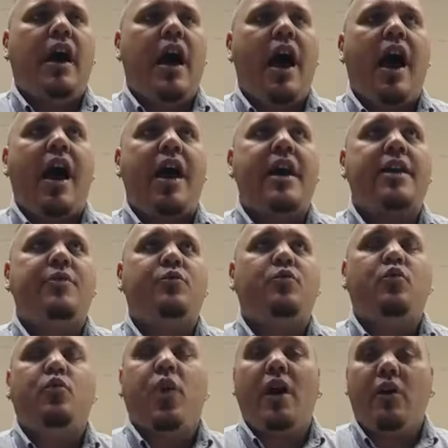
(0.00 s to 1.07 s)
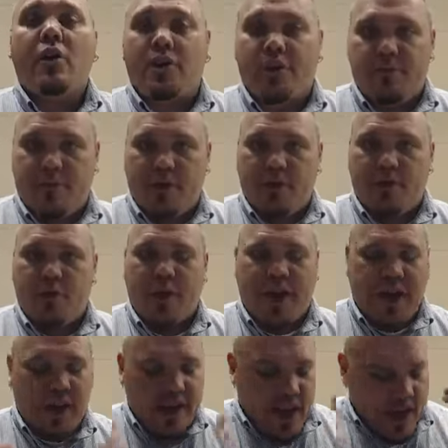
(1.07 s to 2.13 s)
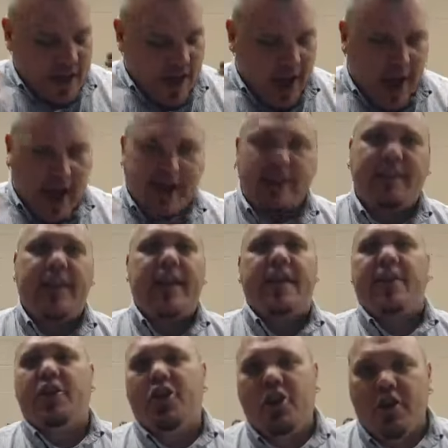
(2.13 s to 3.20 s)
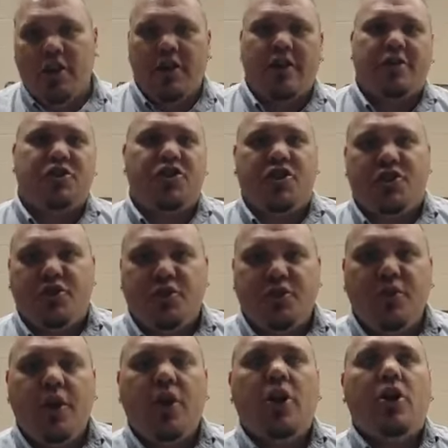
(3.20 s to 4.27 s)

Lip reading: I welcome you, I highly encourage you